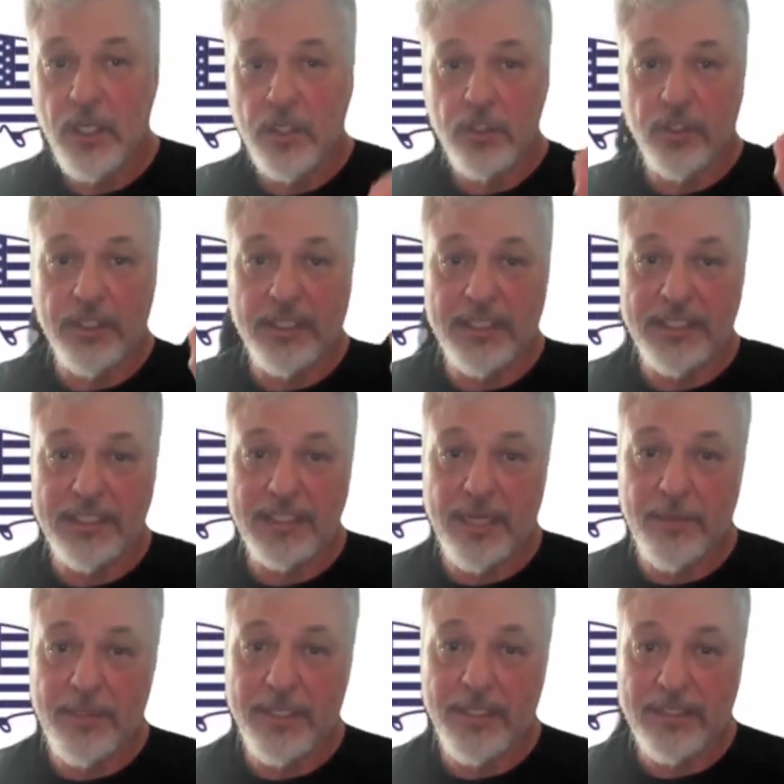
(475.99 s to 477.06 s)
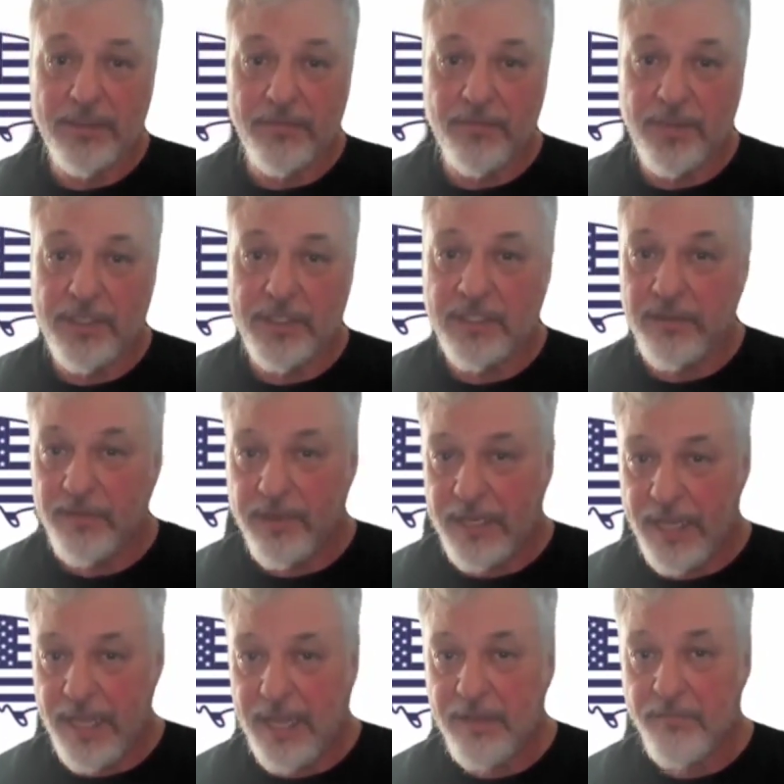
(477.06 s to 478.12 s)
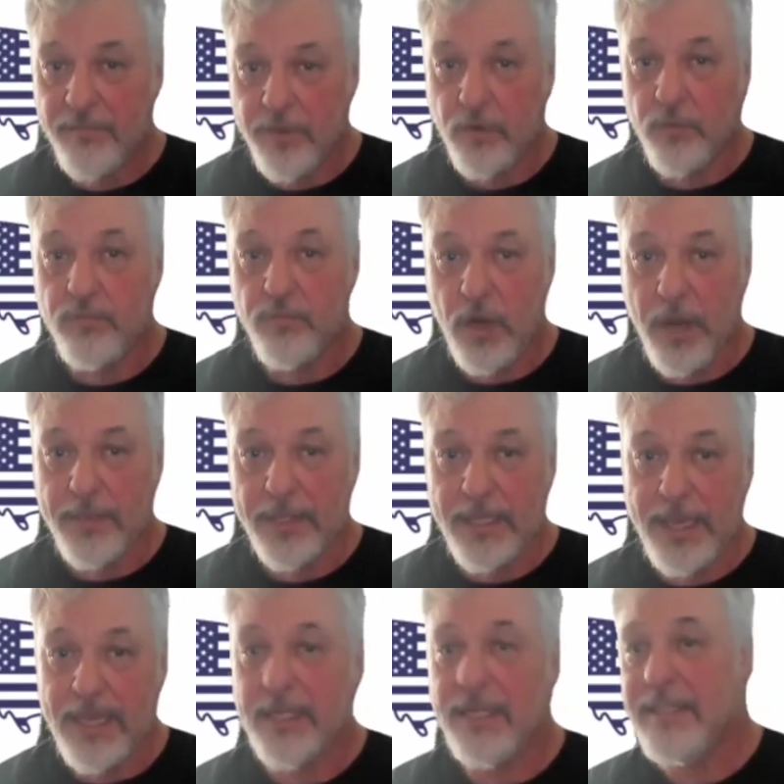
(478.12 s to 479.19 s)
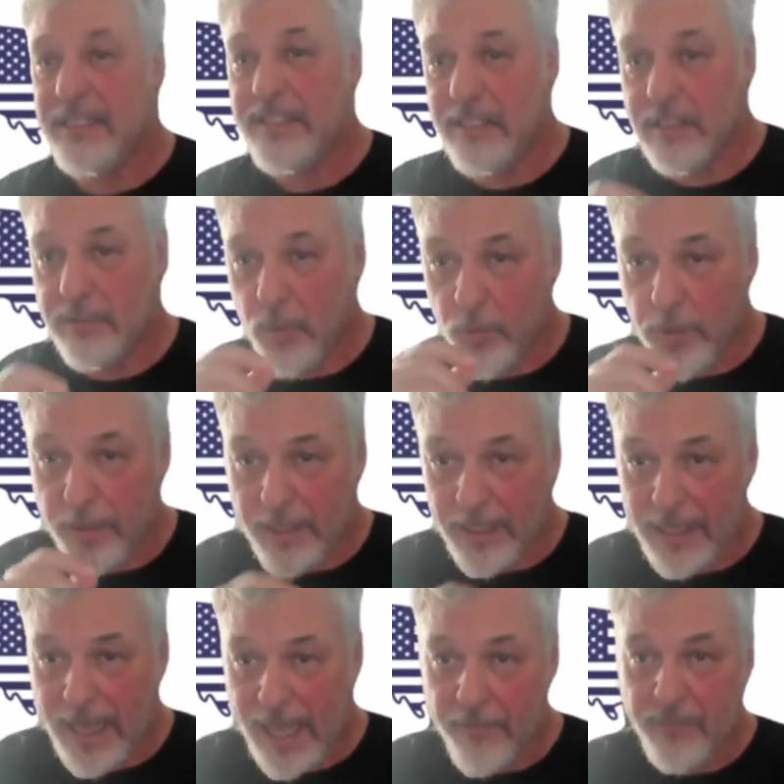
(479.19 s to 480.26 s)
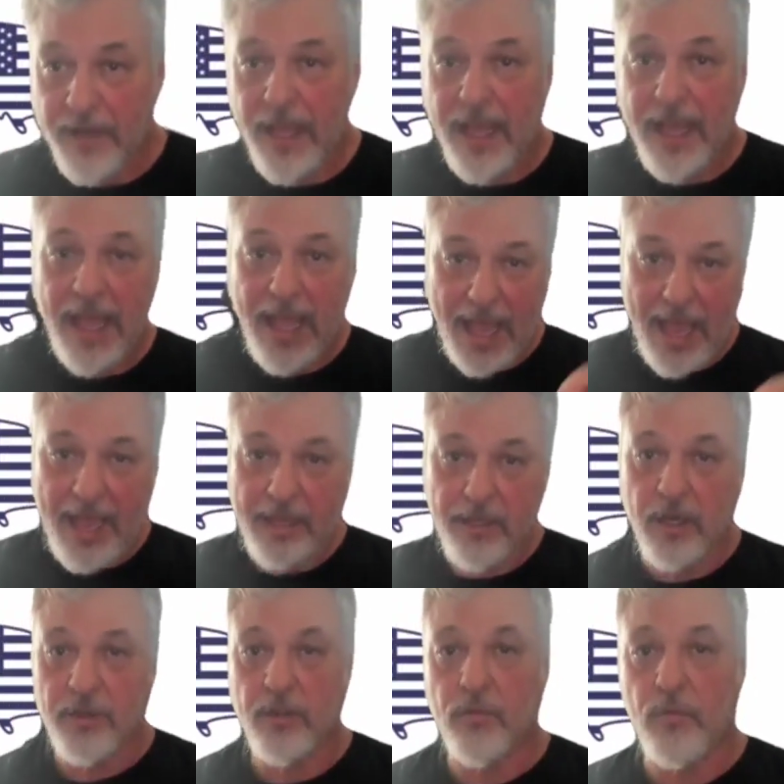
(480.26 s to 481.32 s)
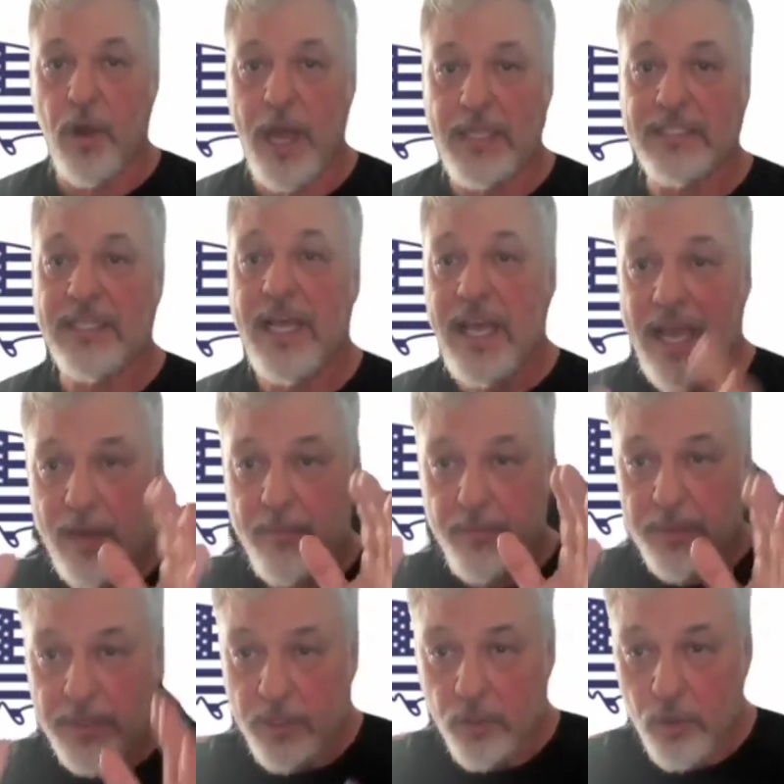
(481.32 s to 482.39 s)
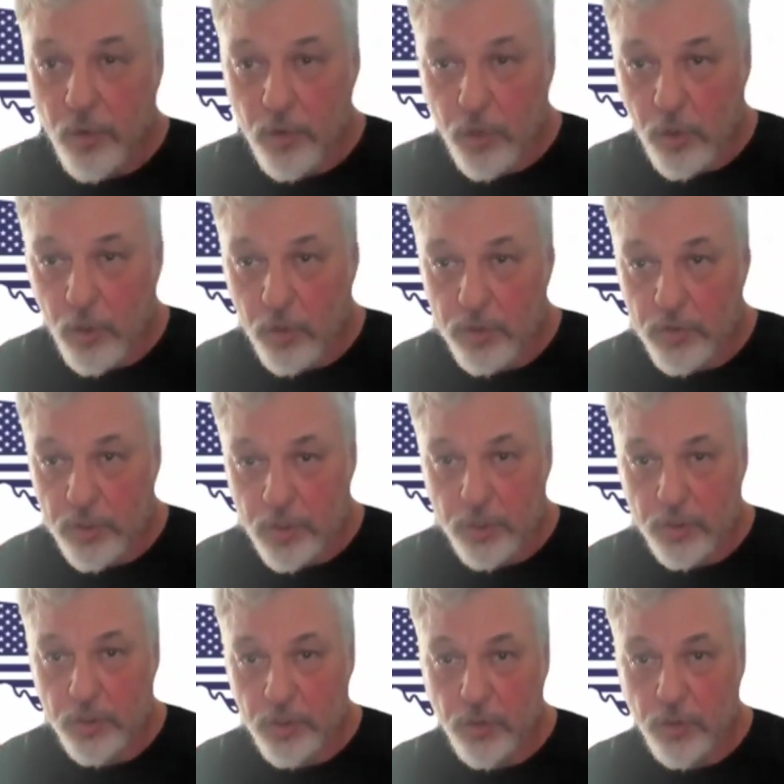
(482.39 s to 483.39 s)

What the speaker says: to disseminate divisive and hate-filled propaganda, and this is both on the left and on the right. And political cults do